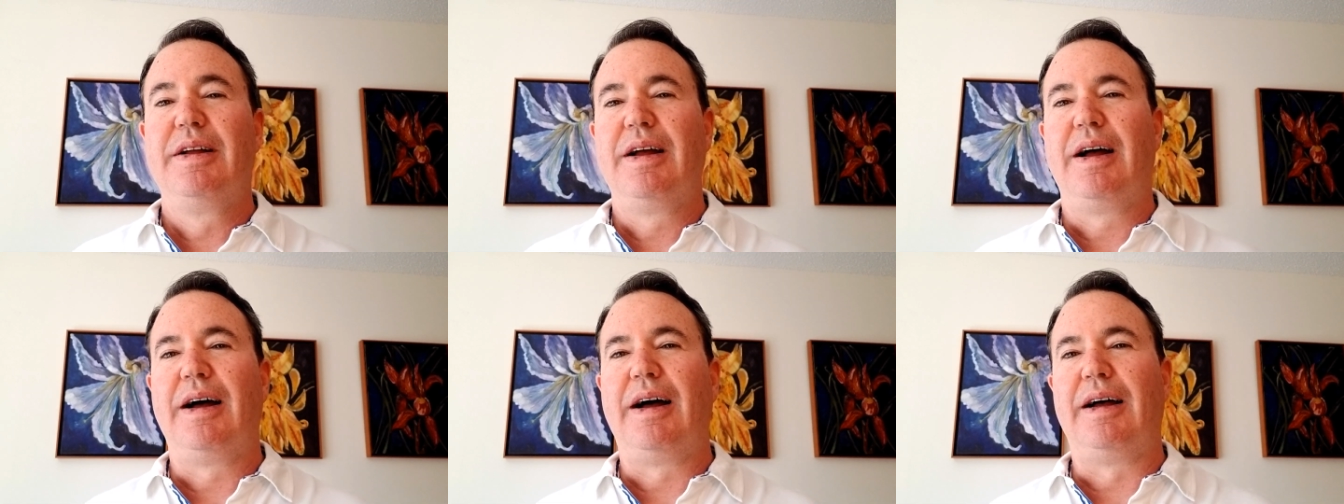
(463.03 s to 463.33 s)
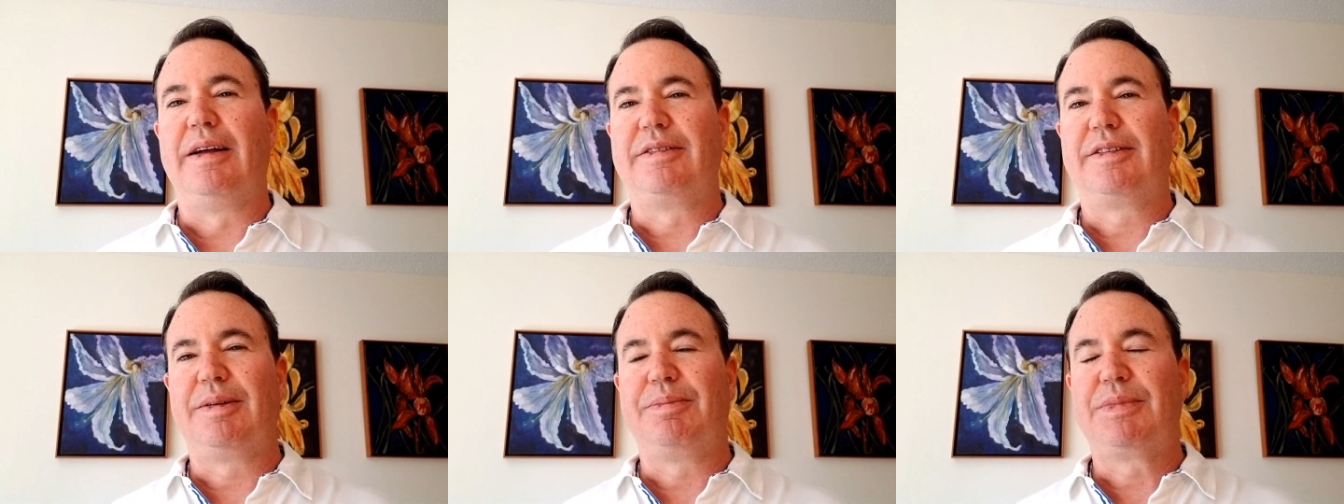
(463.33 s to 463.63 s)

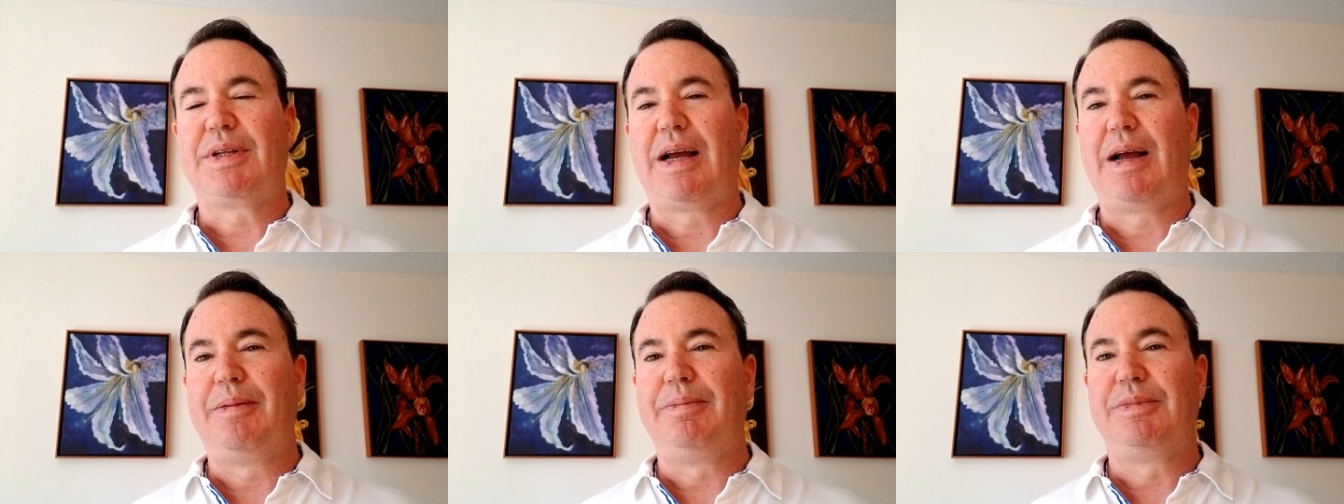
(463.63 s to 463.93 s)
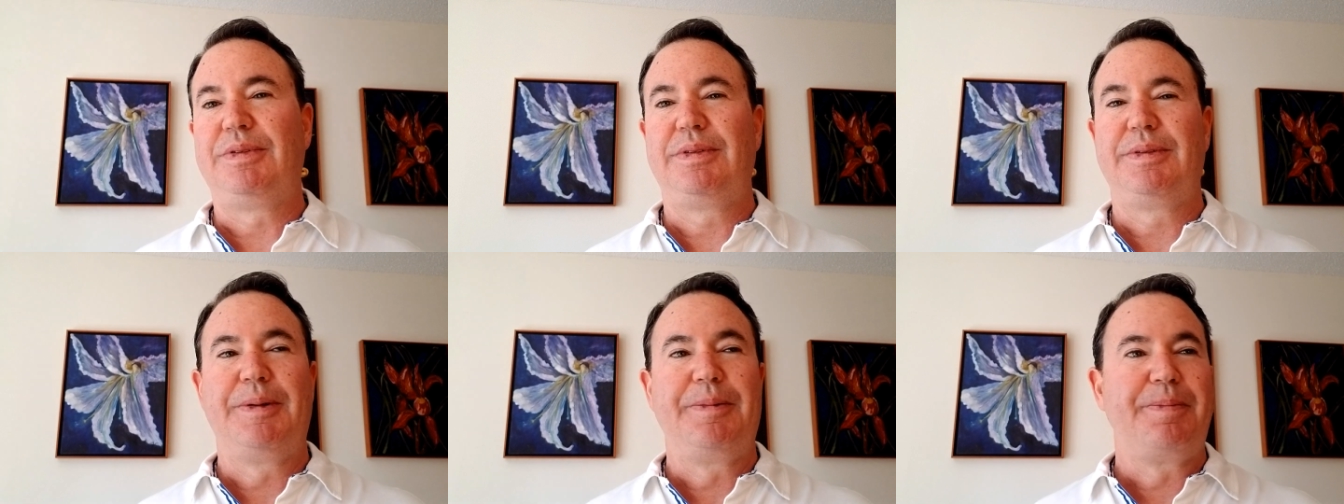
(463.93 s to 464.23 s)
Uh,
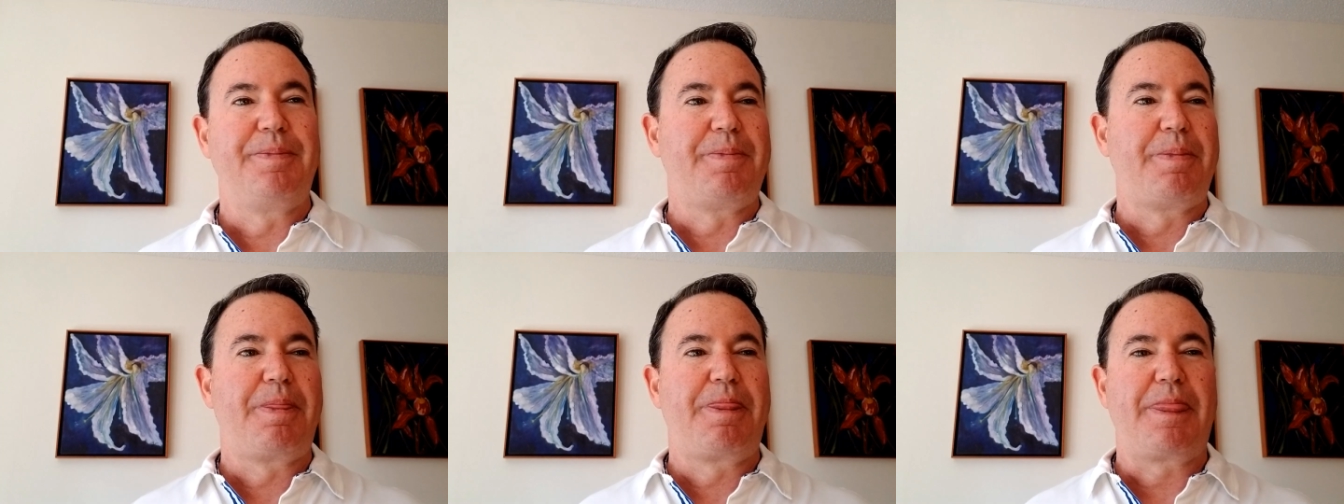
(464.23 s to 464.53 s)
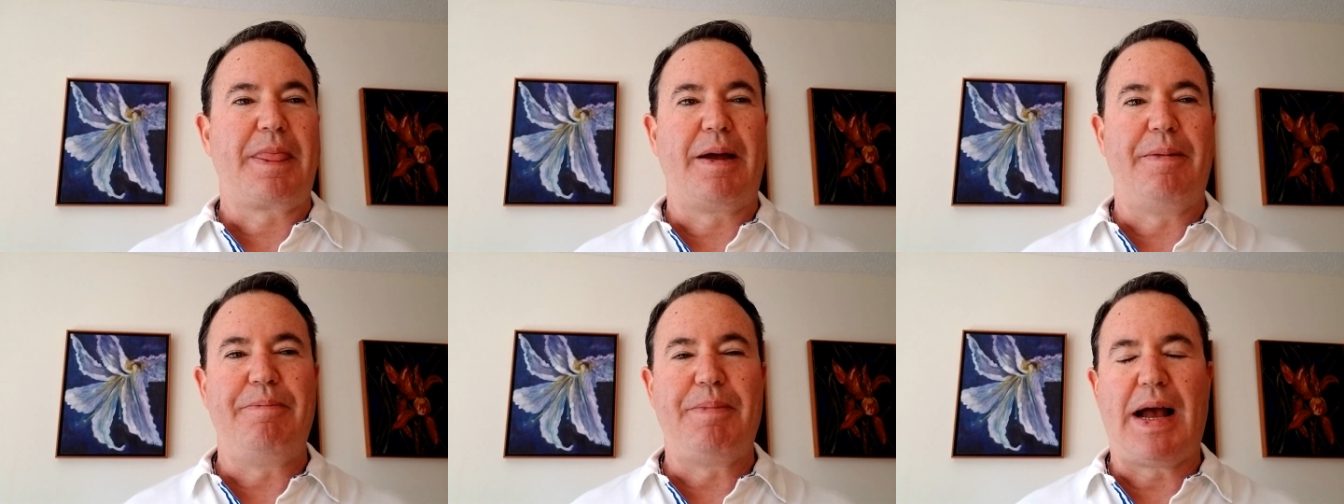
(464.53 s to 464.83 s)
sometimes
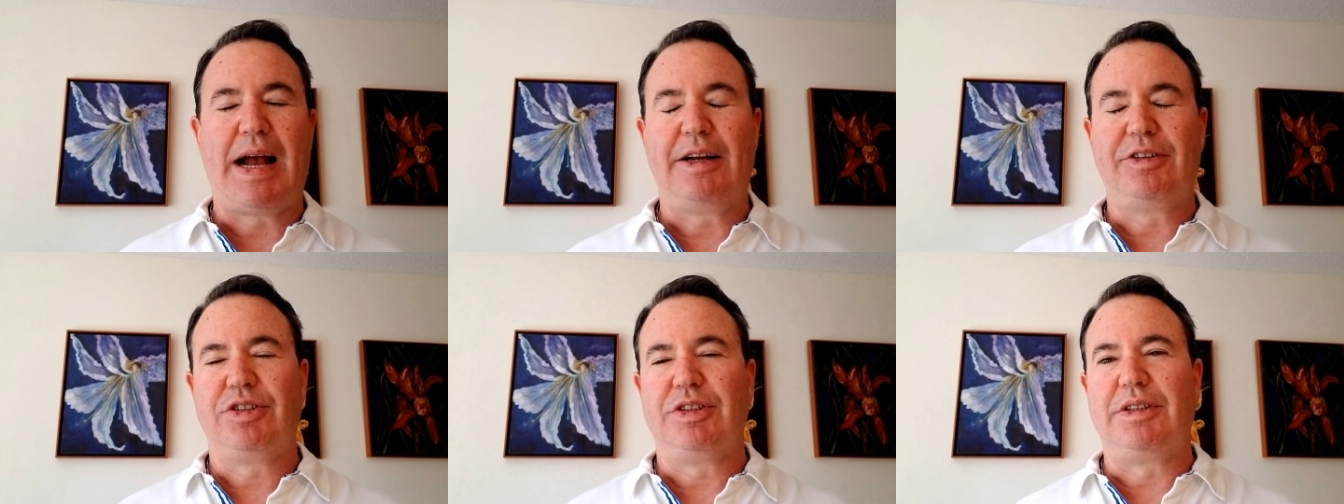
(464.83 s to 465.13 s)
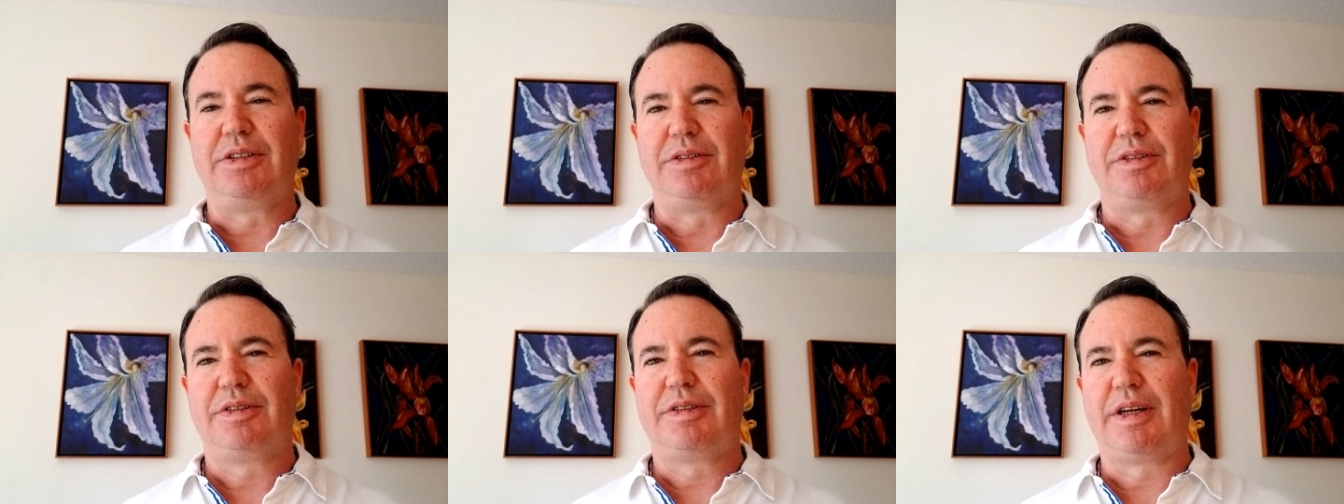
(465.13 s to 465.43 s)
imagining
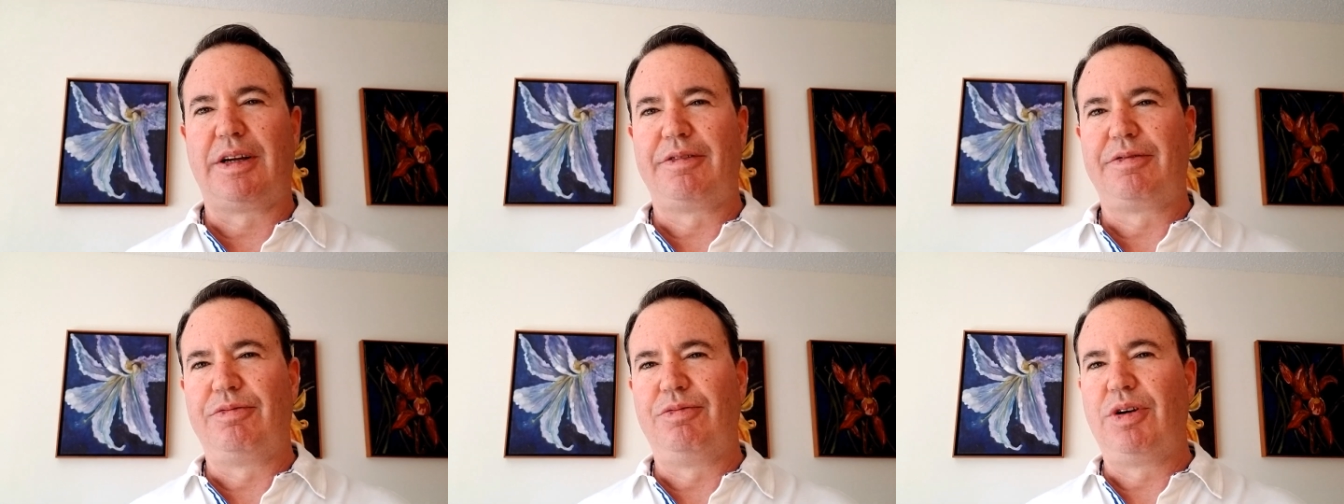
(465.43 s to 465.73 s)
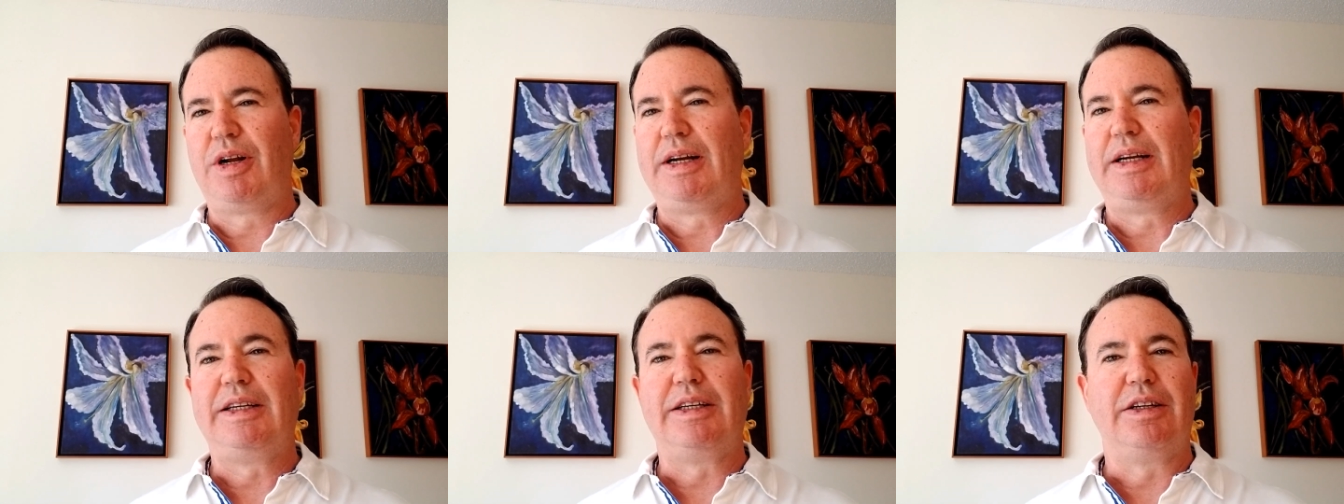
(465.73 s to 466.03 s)
yourself
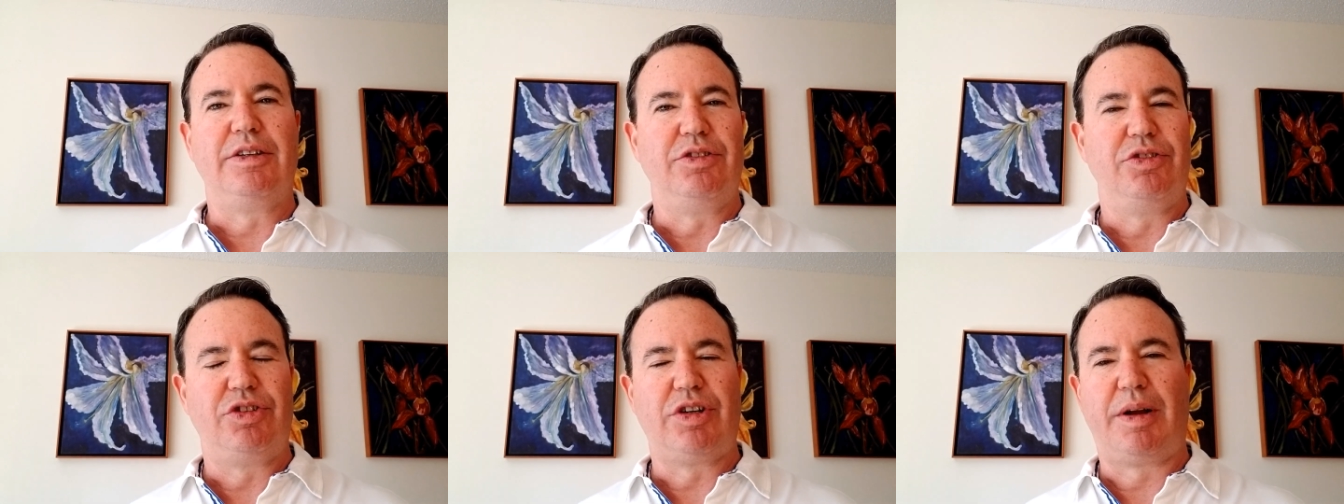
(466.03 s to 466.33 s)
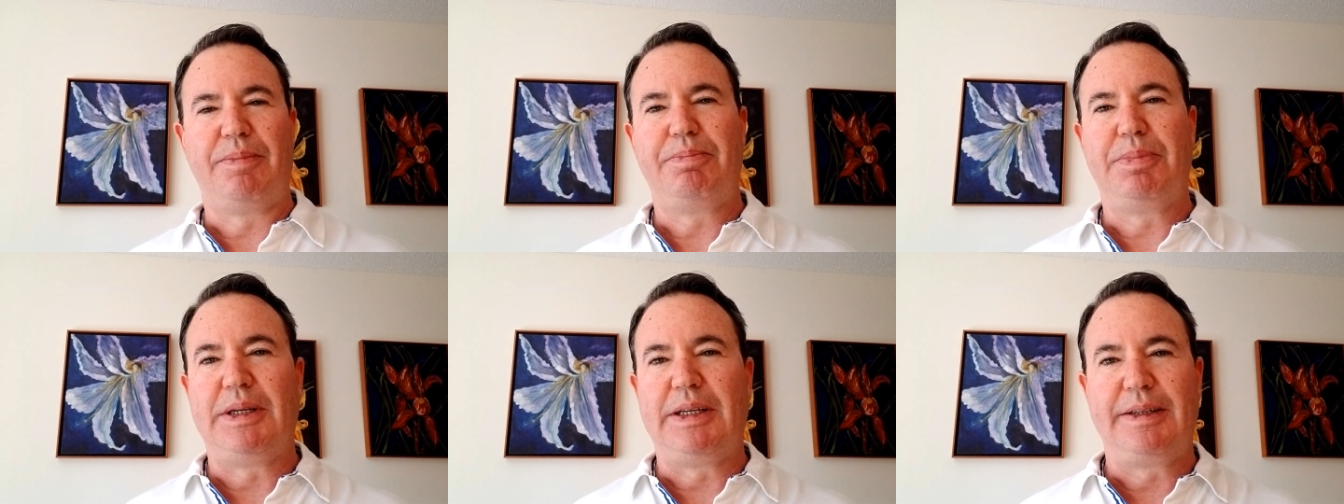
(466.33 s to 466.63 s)
running and
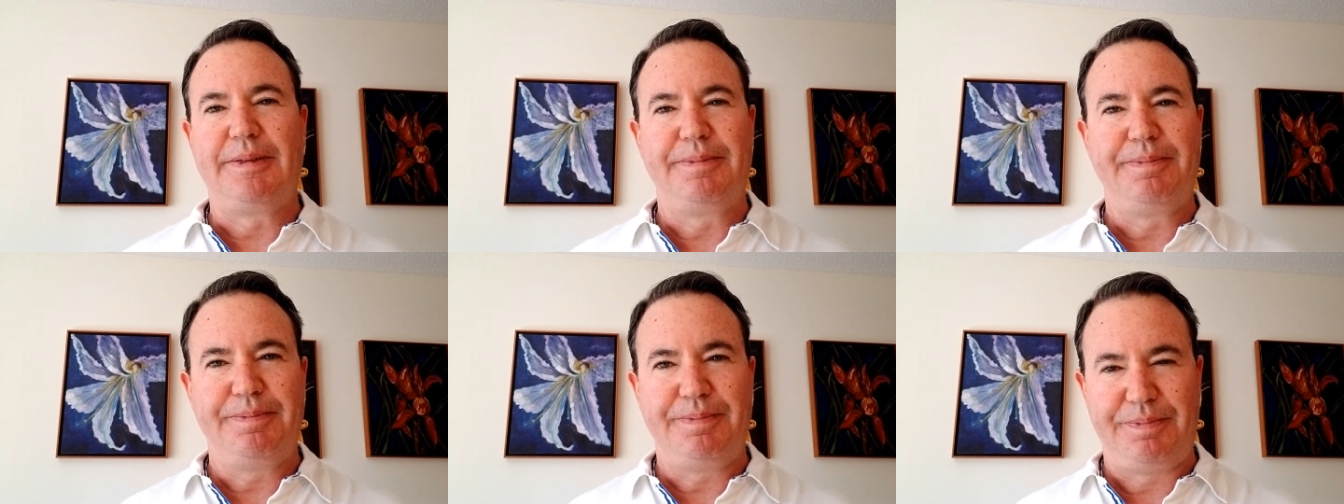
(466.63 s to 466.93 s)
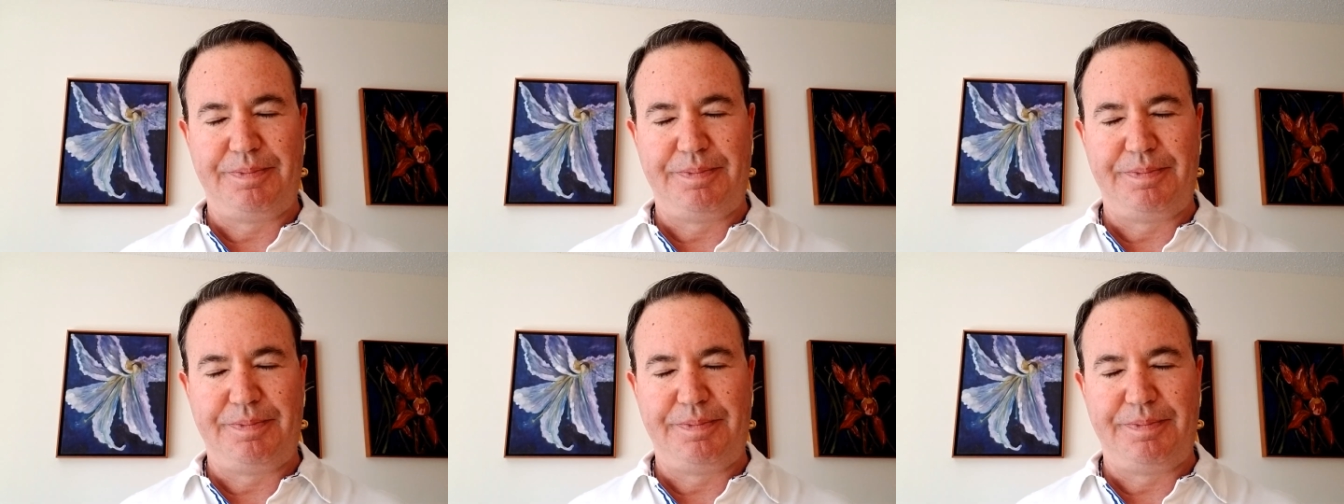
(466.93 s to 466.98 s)
jumping